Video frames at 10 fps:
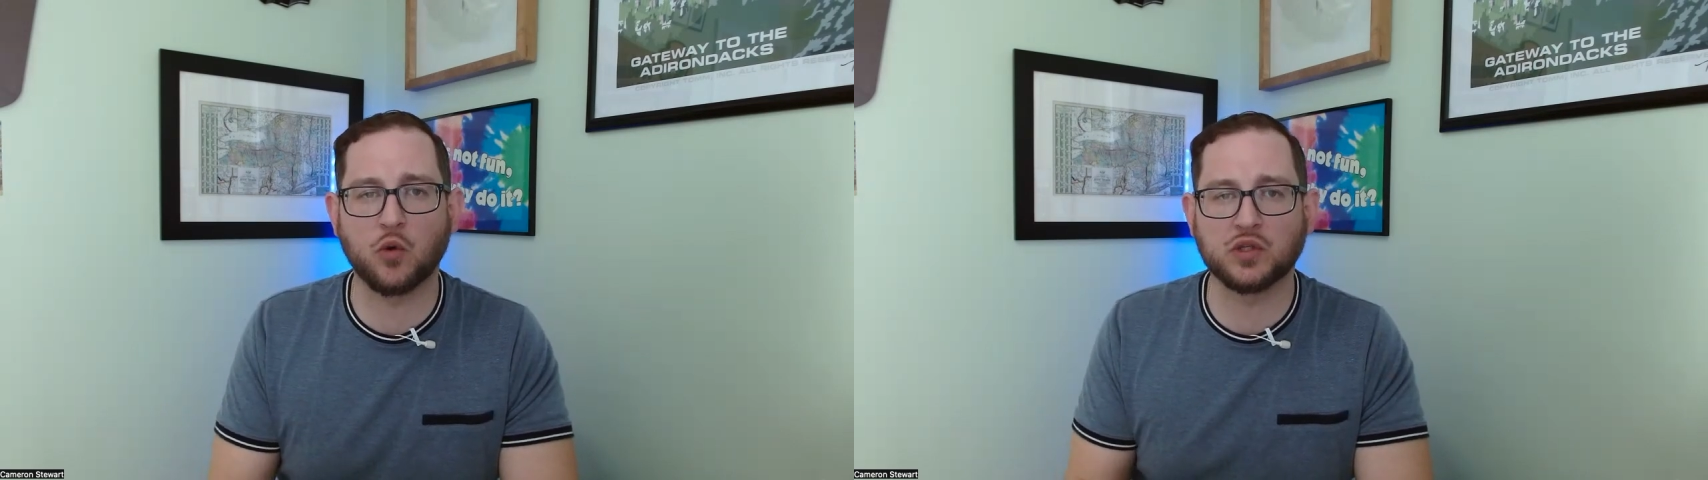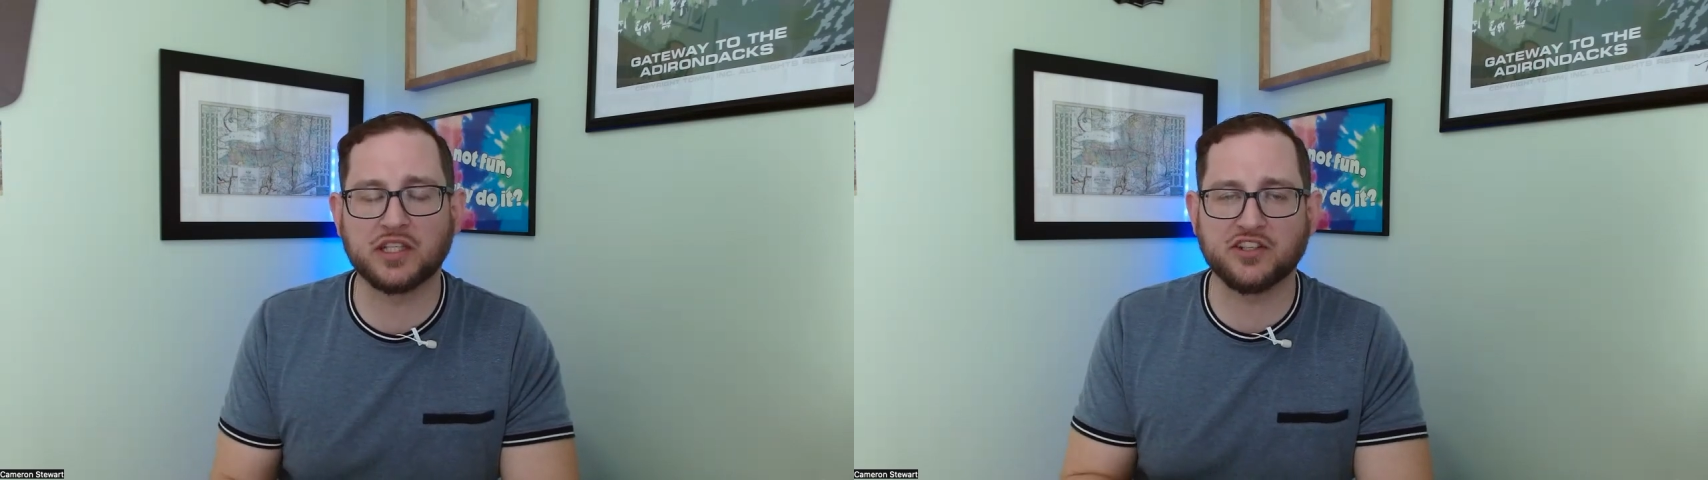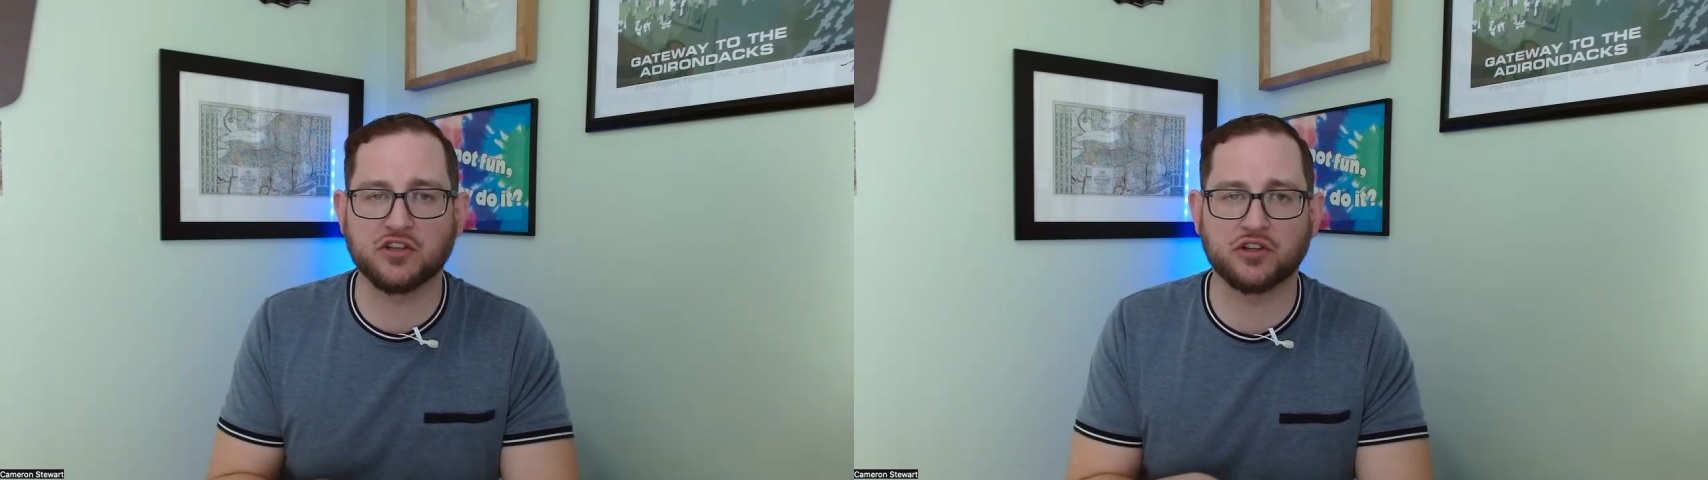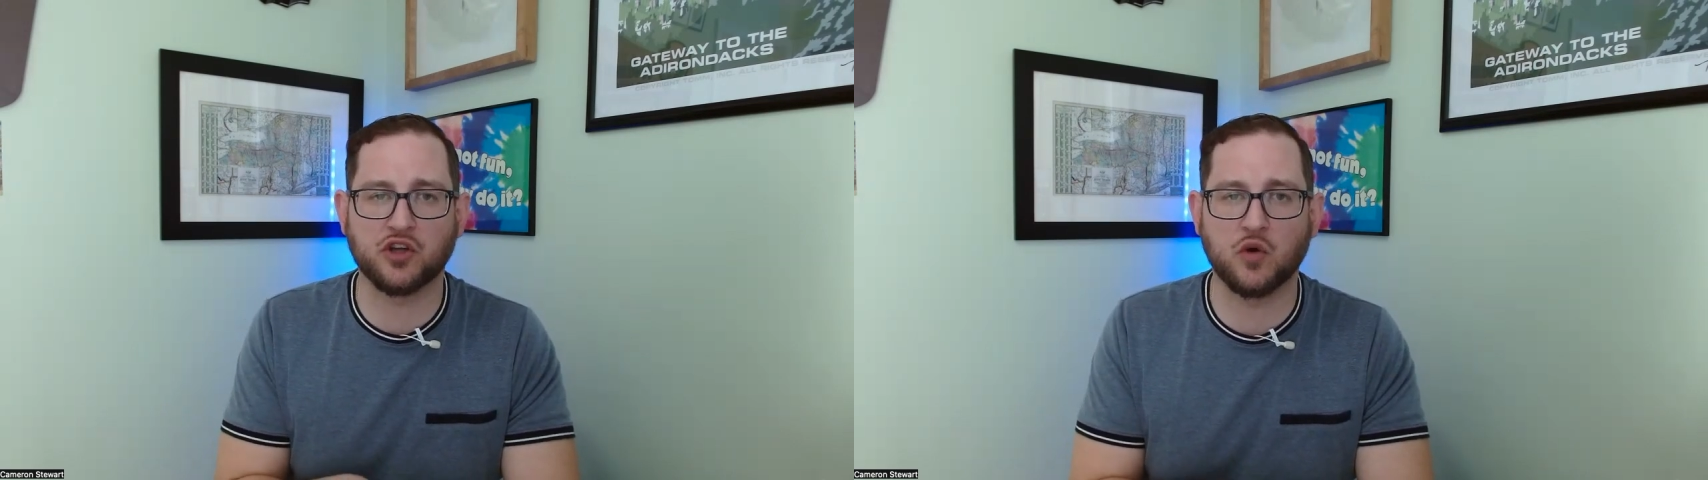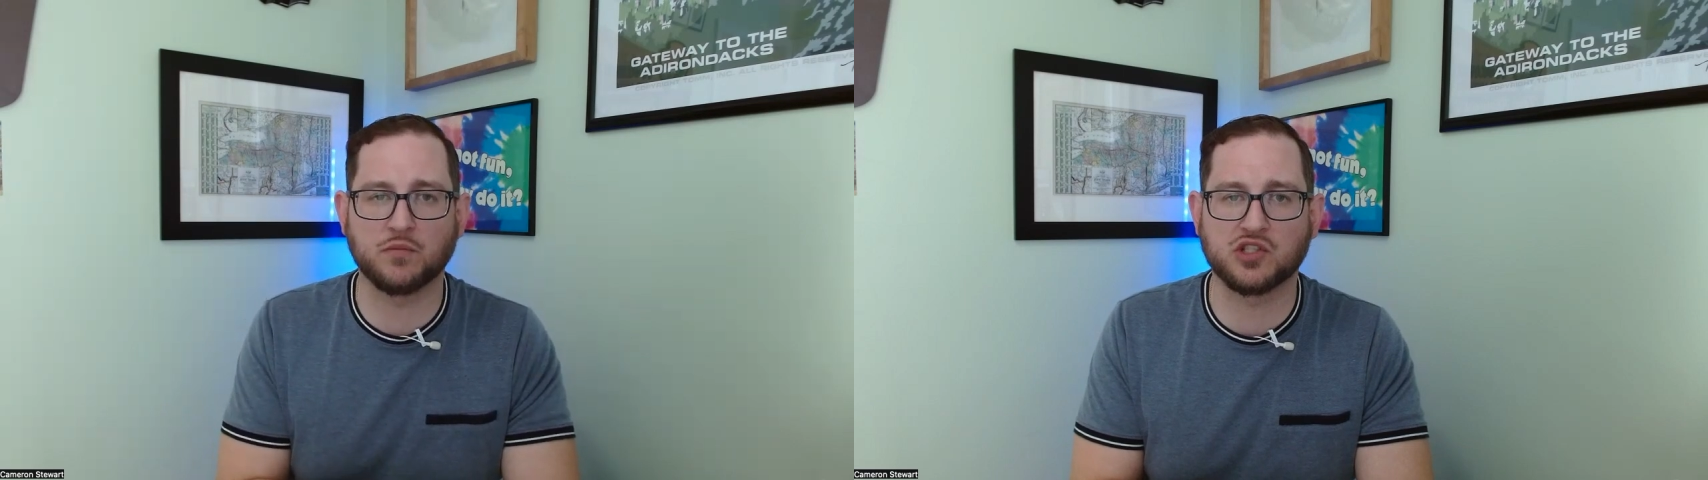only during
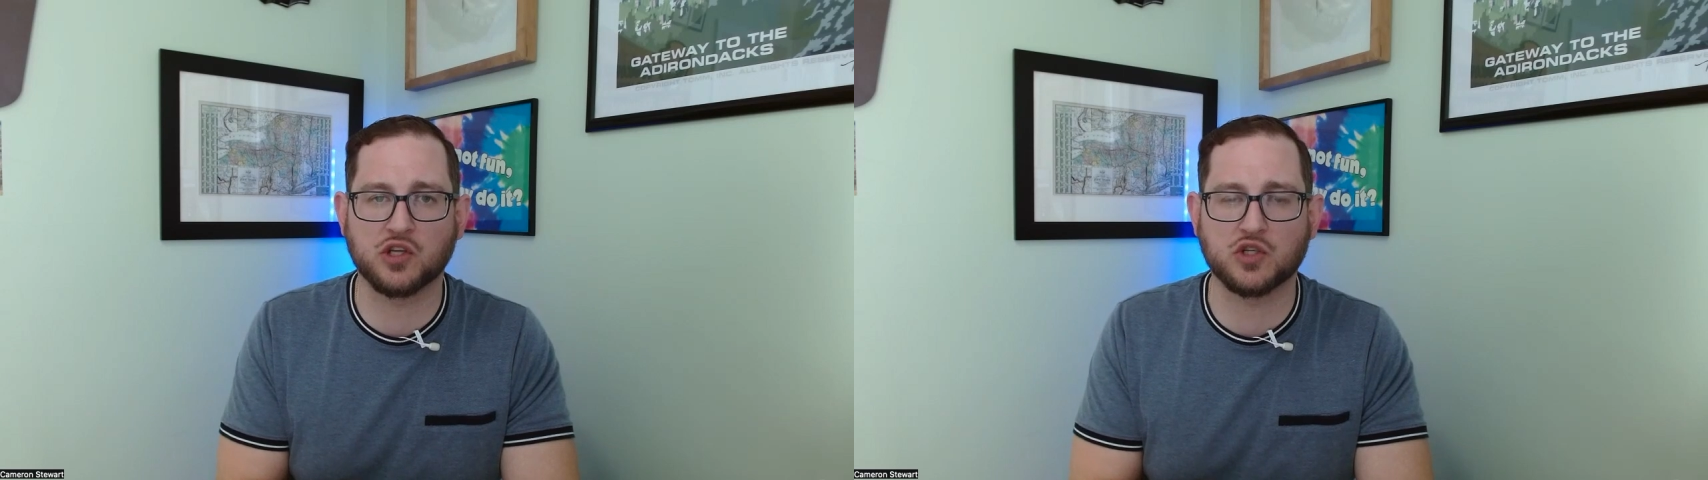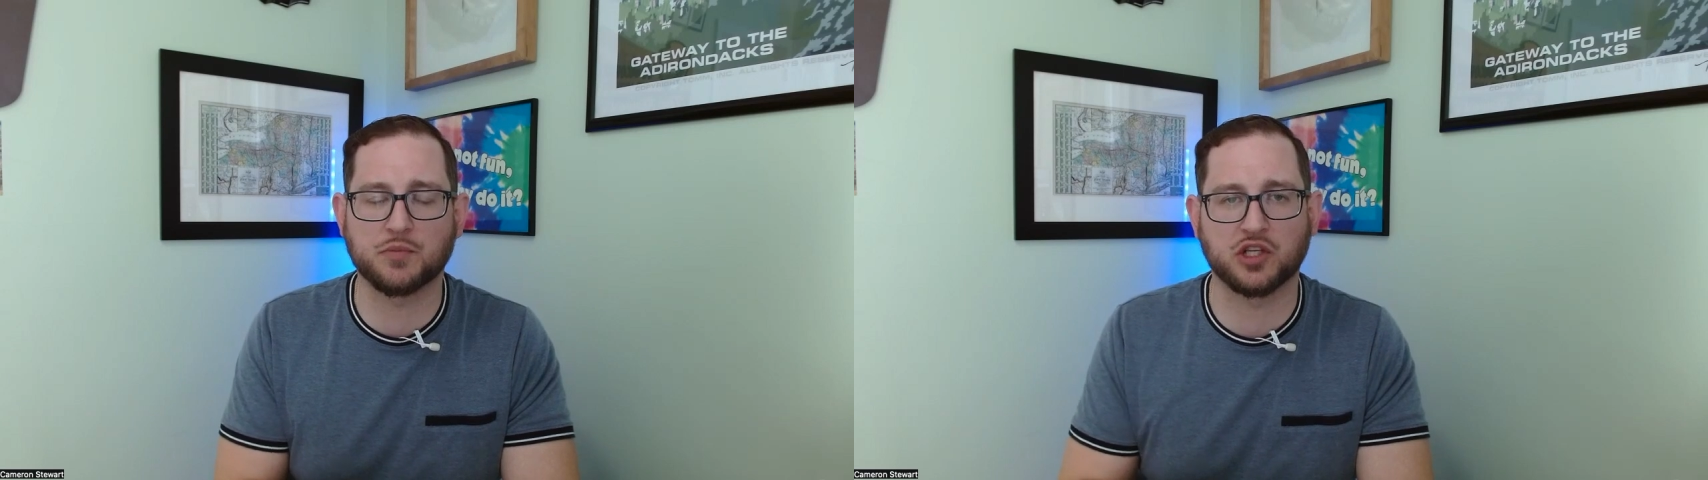the home search,